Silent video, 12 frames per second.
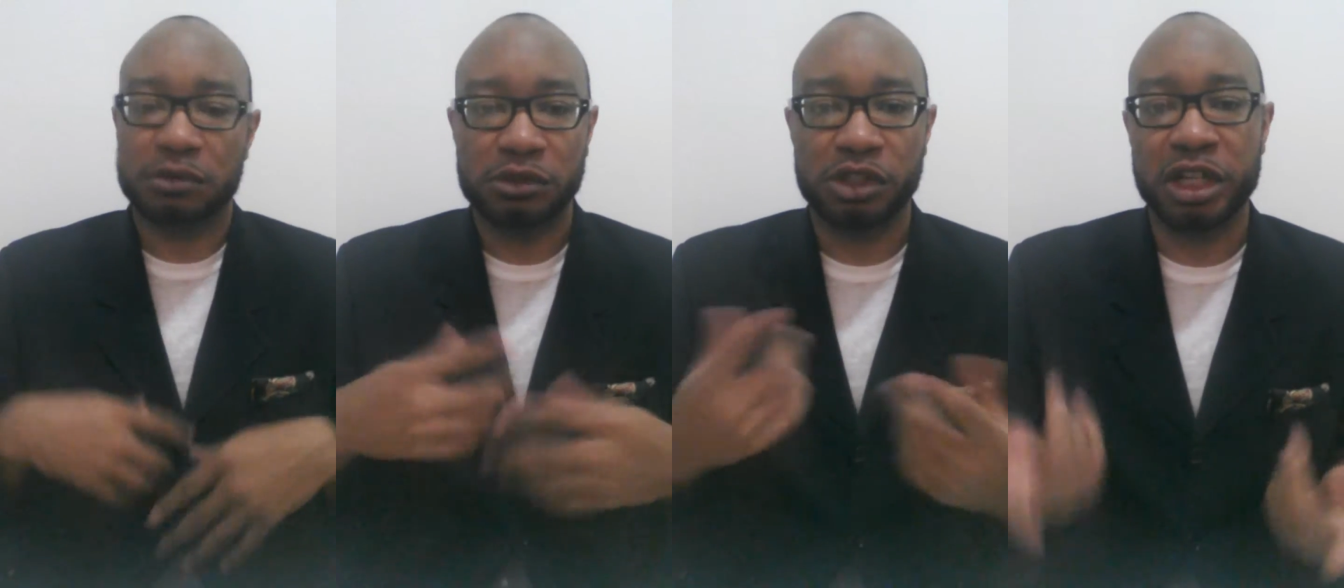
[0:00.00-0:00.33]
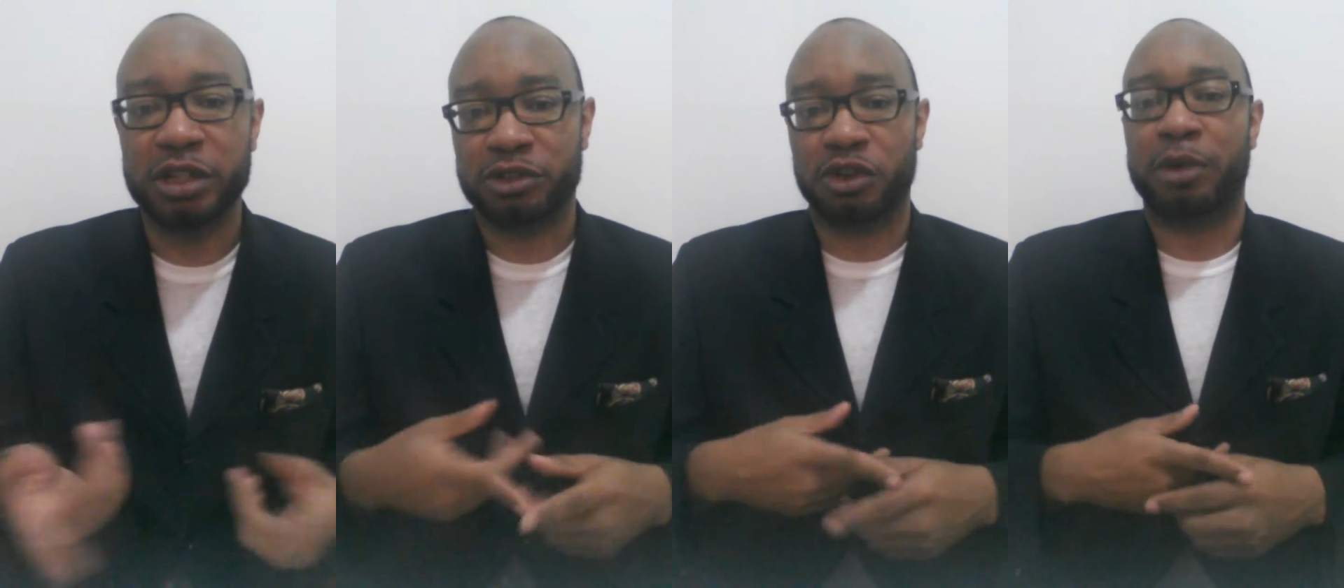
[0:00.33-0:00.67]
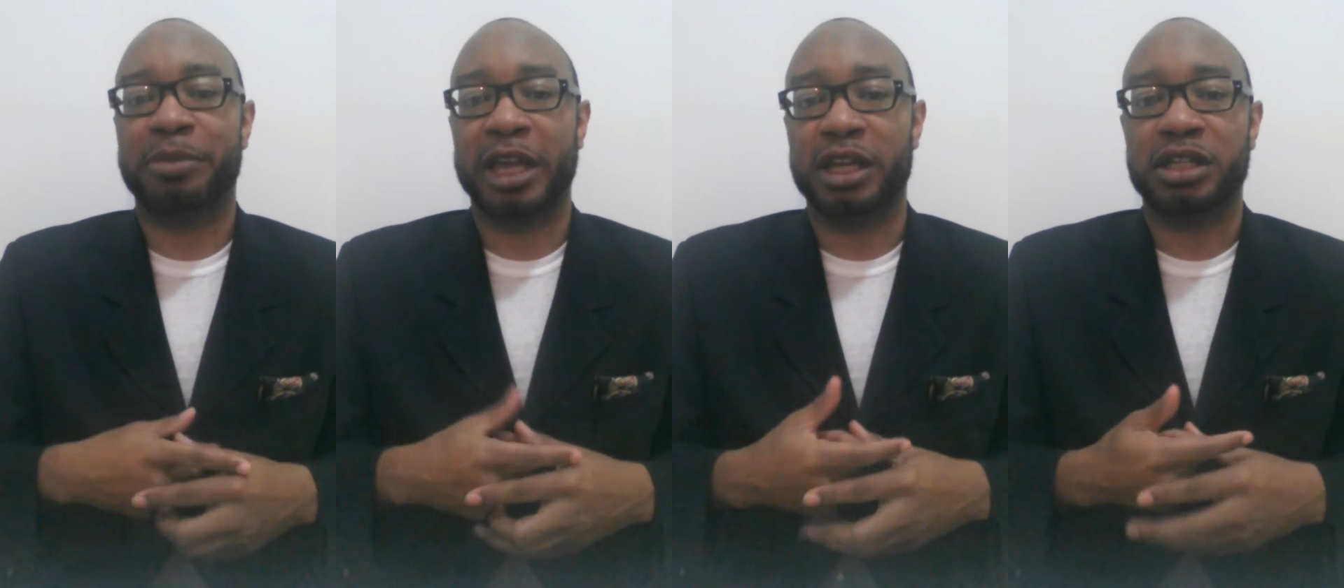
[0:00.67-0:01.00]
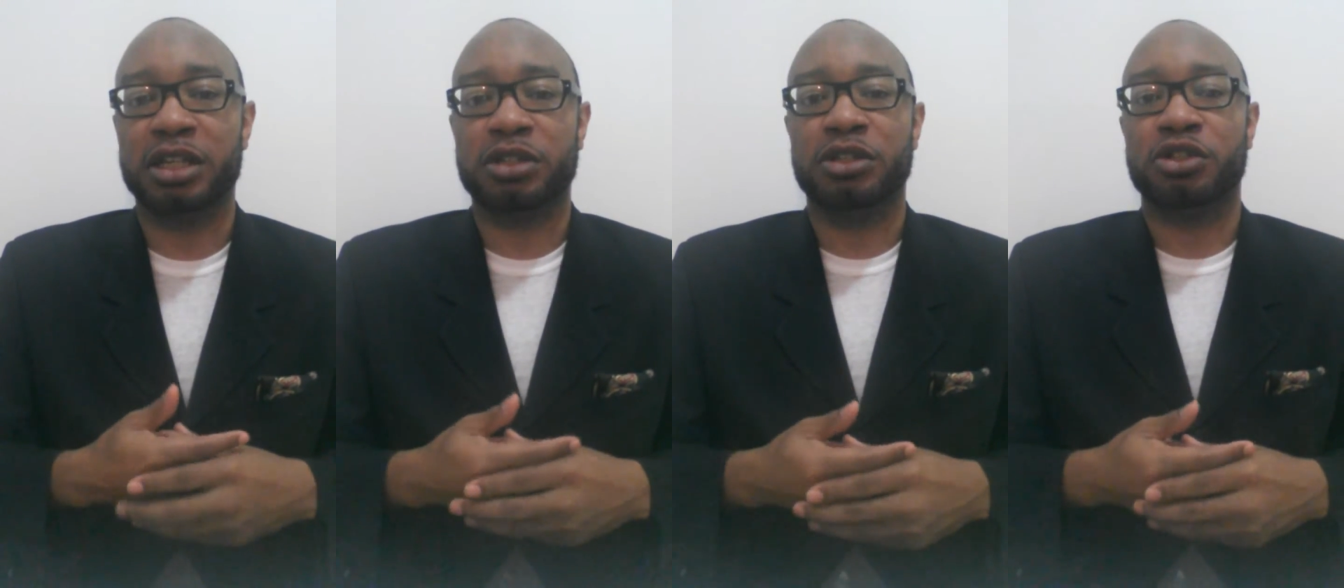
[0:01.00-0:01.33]
you need to start paying
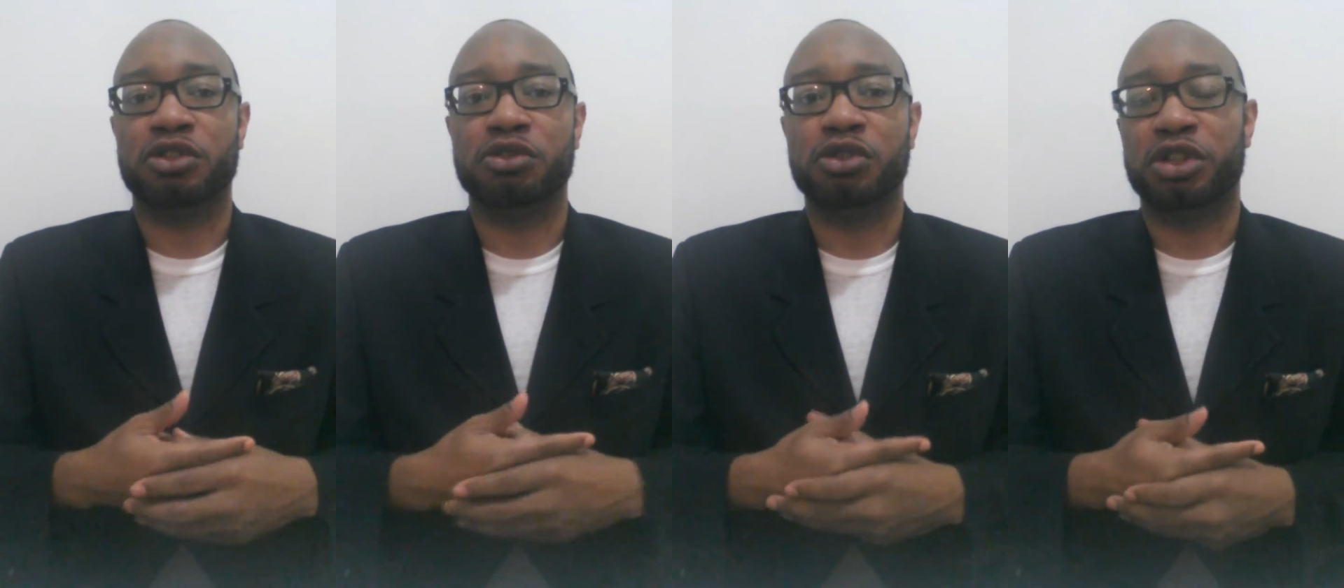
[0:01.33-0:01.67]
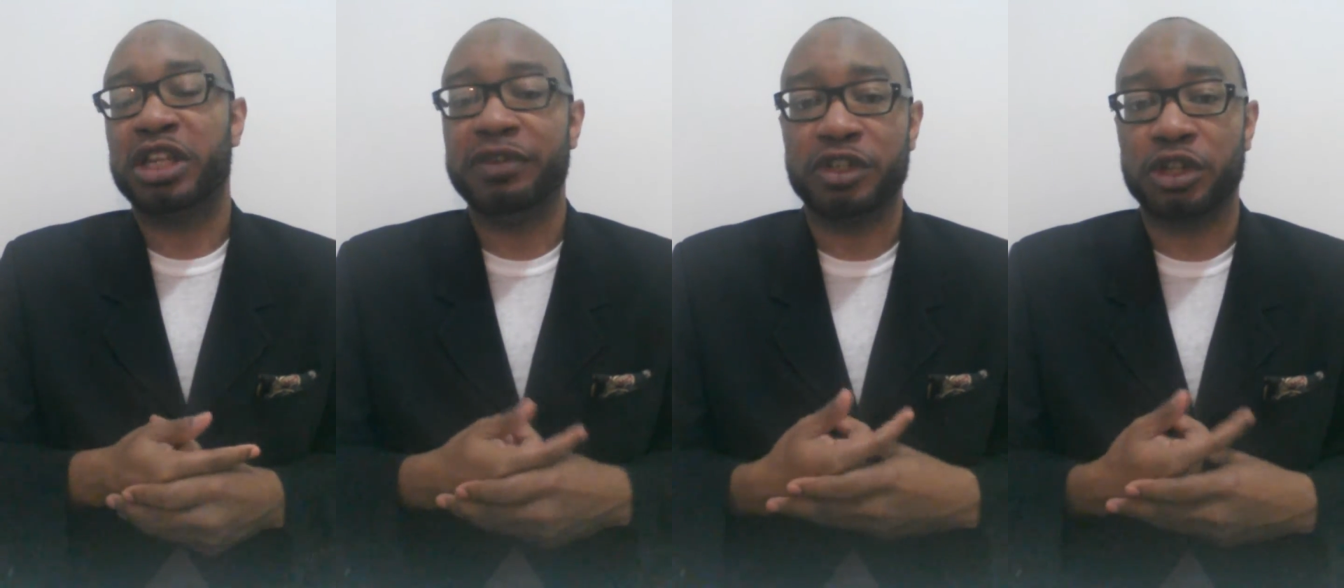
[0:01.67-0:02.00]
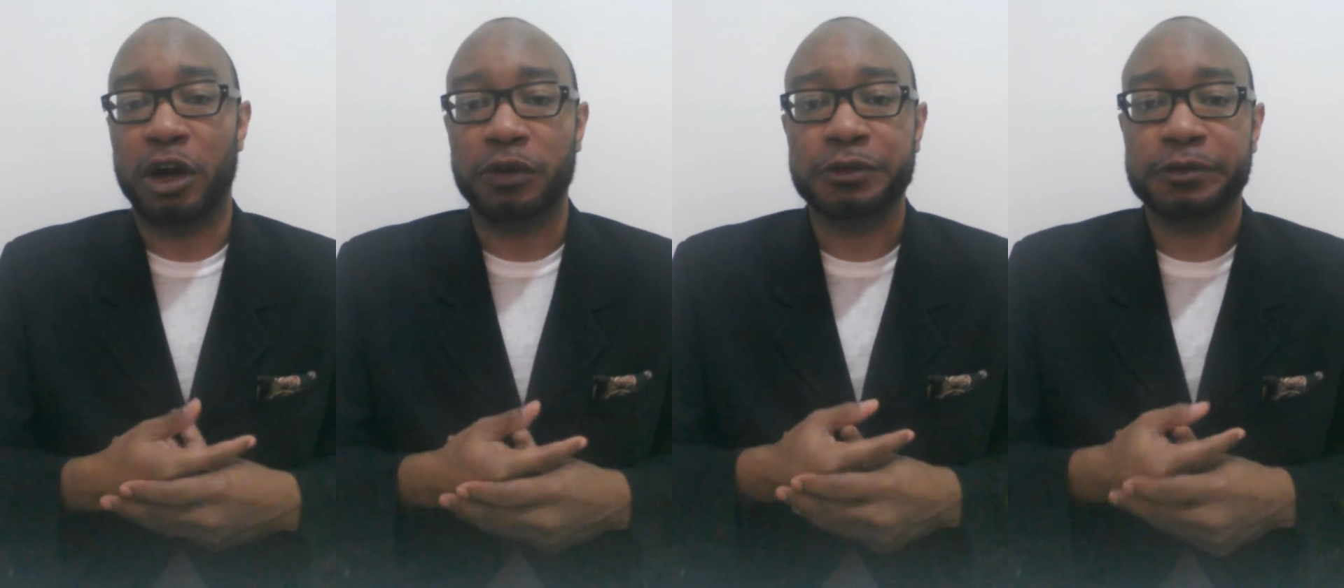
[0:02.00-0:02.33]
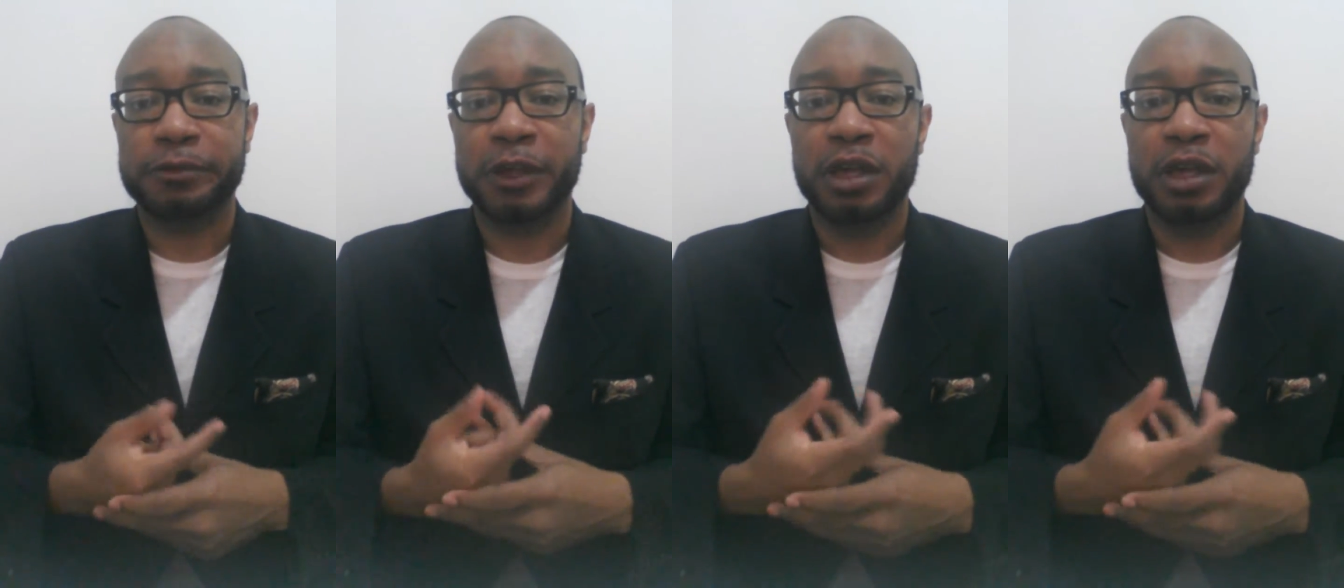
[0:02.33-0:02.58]
attention to your TV shows.